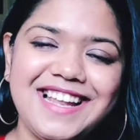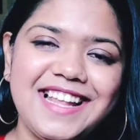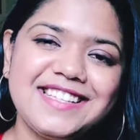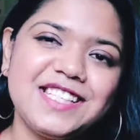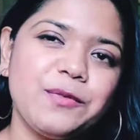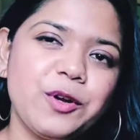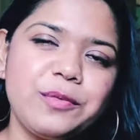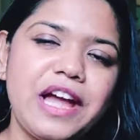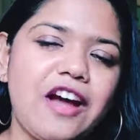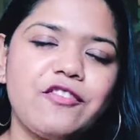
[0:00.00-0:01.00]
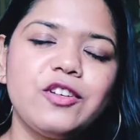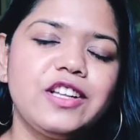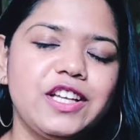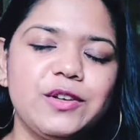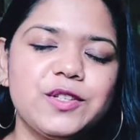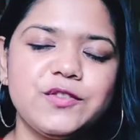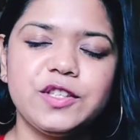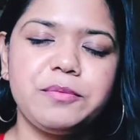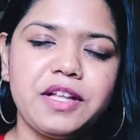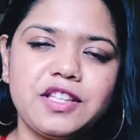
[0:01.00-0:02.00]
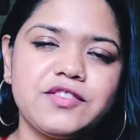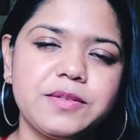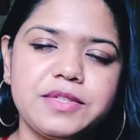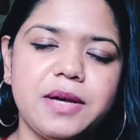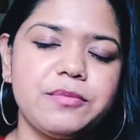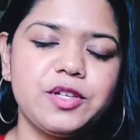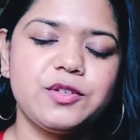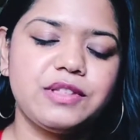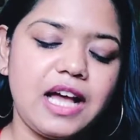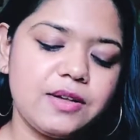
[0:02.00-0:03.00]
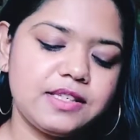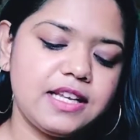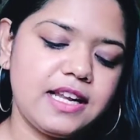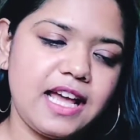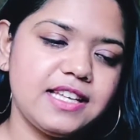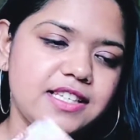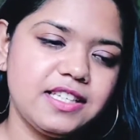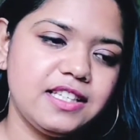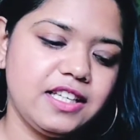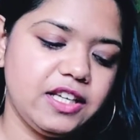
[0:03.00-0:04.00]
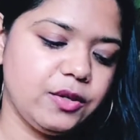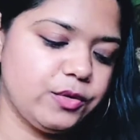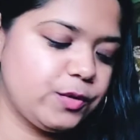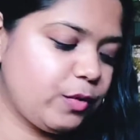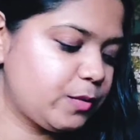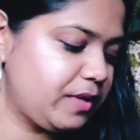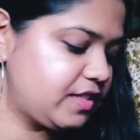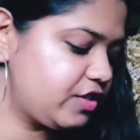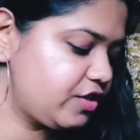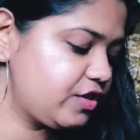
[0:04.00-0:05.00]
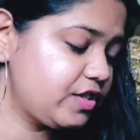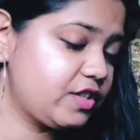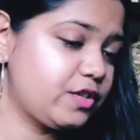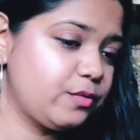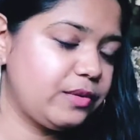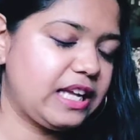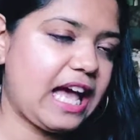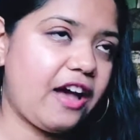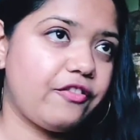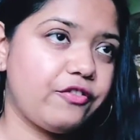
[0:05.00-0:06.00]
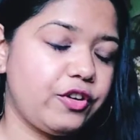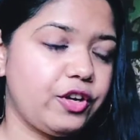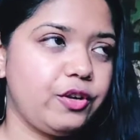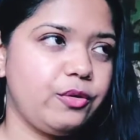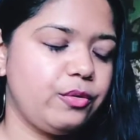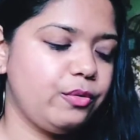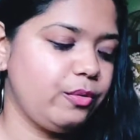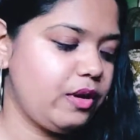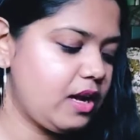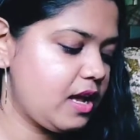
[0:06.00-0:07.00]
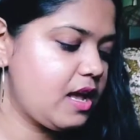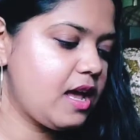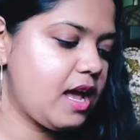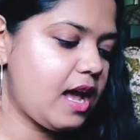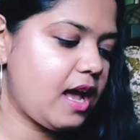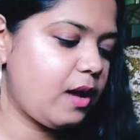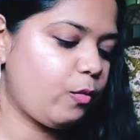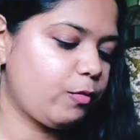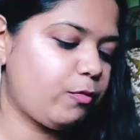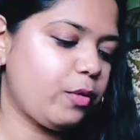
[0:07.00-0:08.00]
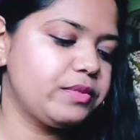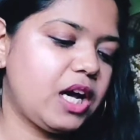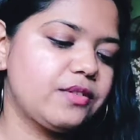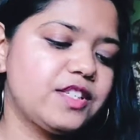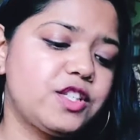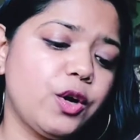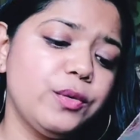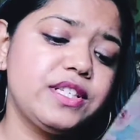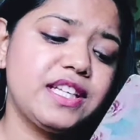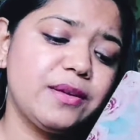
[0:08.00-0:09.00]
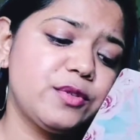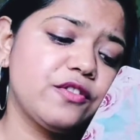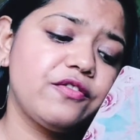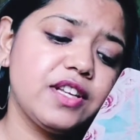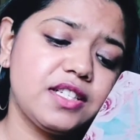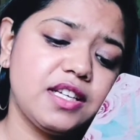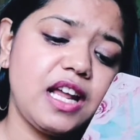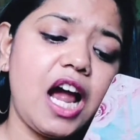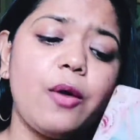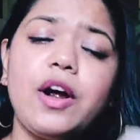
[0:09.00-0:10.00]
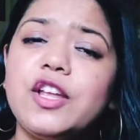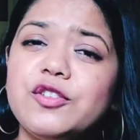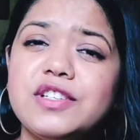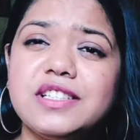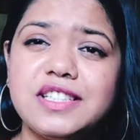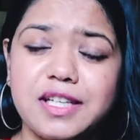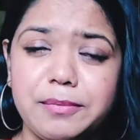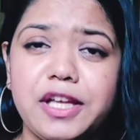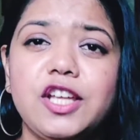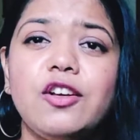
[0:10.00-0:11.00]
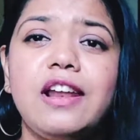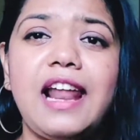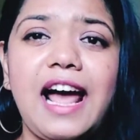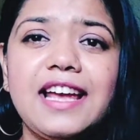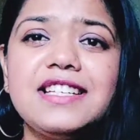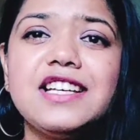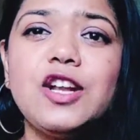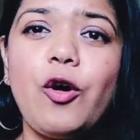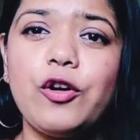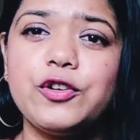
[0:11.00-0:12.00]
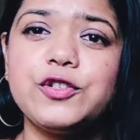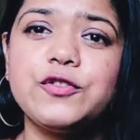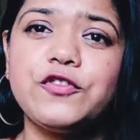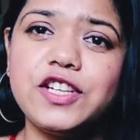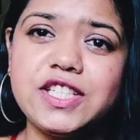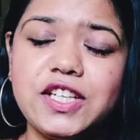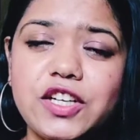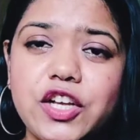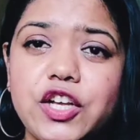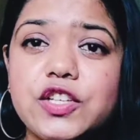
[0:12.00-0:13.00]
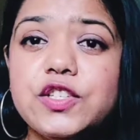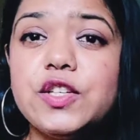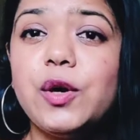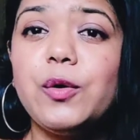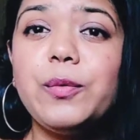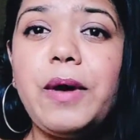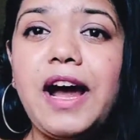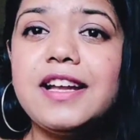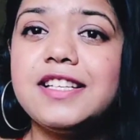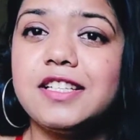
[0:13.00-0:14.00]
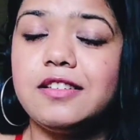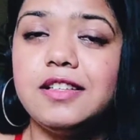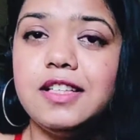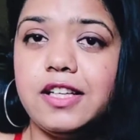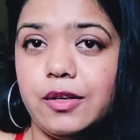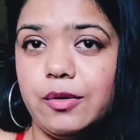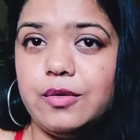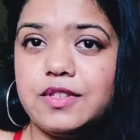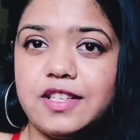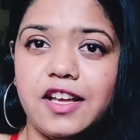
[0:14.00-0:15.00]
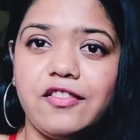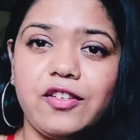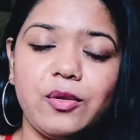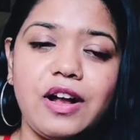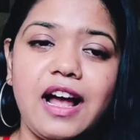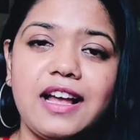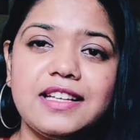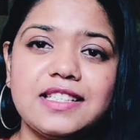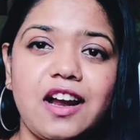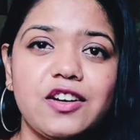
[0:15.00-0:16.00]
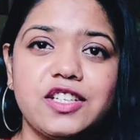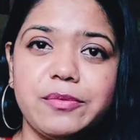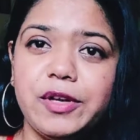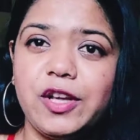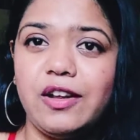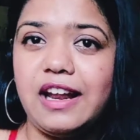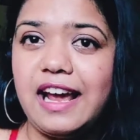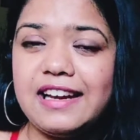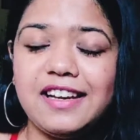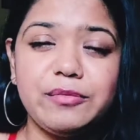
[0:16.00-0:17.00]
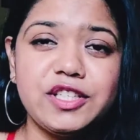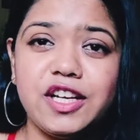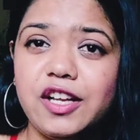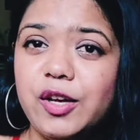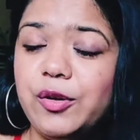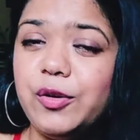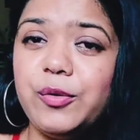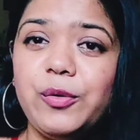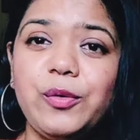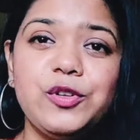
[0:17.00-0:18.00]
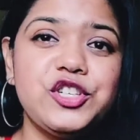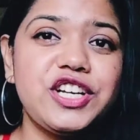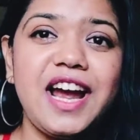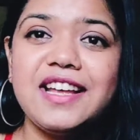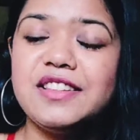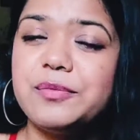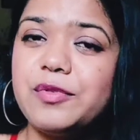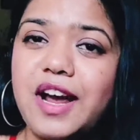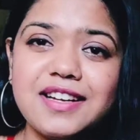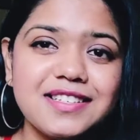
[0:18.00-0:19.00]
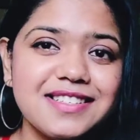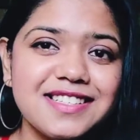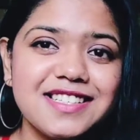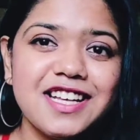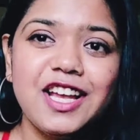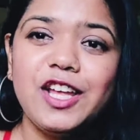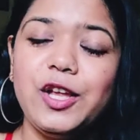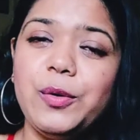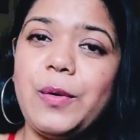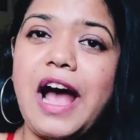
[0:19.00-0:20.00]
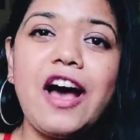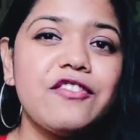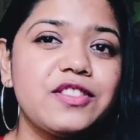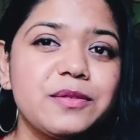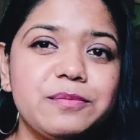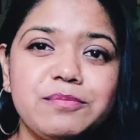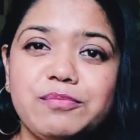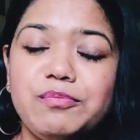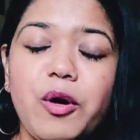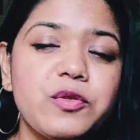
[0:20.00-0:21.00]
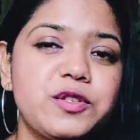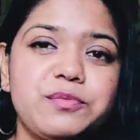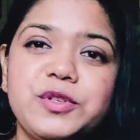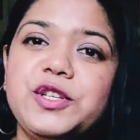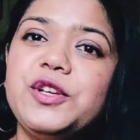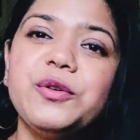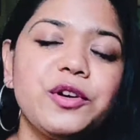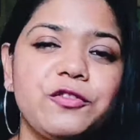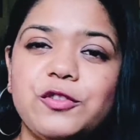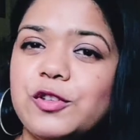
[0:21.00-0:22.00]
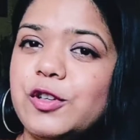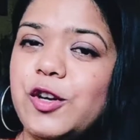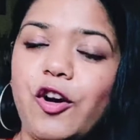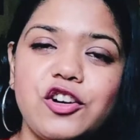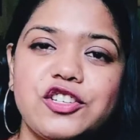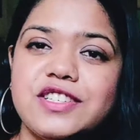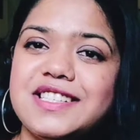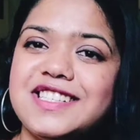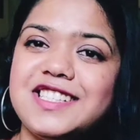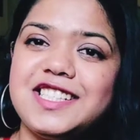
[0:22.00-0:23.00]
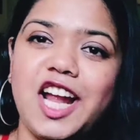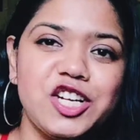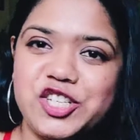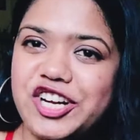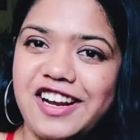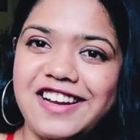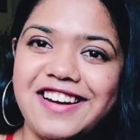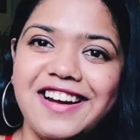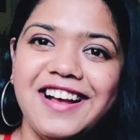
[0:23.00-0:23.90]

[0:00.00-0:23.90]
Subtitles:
Let's see what we have for Leos for the month of September 2019. Leos, what messages do we have for you? And what popped out is, don't dim to fit in. How are you dimming your light in order to fit in? So my dear Leos, if you guys are dimming your light, let me tell you, you shine the brightest. You have the most beautiful, gorgeous sunshine